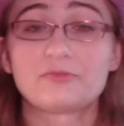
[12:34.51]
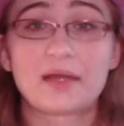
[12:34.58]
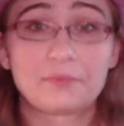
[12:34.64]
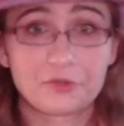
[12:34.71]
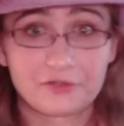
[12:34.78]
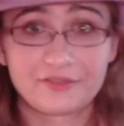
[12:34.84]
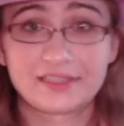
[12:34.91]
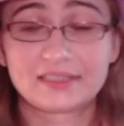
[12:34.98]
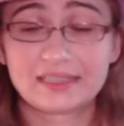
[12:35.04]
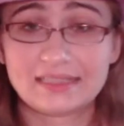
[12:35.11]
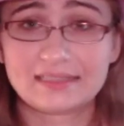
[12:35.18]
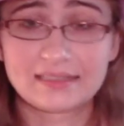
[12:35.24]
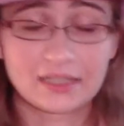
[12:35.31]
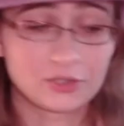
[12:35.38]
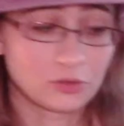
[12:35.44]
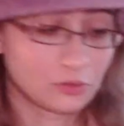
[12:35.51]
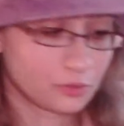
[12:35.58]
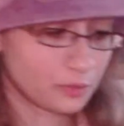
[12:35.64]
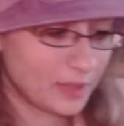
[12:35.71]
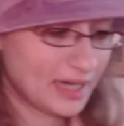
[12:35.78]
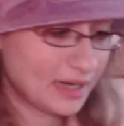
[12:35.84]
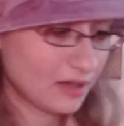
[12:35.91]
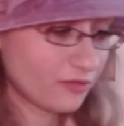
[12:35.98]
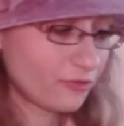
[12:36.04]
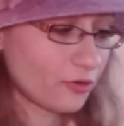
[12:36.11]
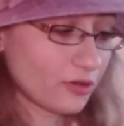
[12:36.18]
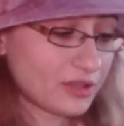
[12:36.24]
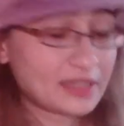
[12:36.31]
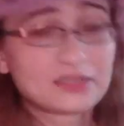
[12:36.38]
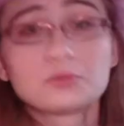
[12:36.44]
my previously scheduled reading
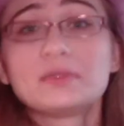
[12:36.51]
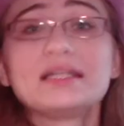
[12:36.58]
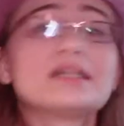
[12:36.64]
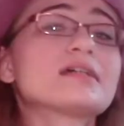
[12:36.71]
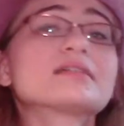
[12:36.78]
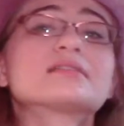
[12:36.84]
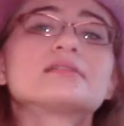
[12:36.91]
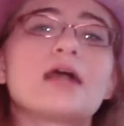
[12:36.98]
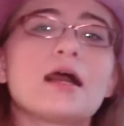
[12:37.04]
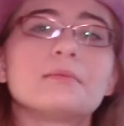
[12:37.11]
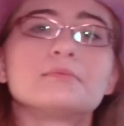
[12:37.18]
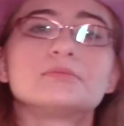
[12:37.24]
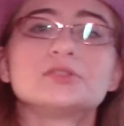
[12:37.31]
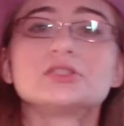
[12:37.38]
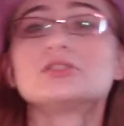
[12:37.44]
for this week some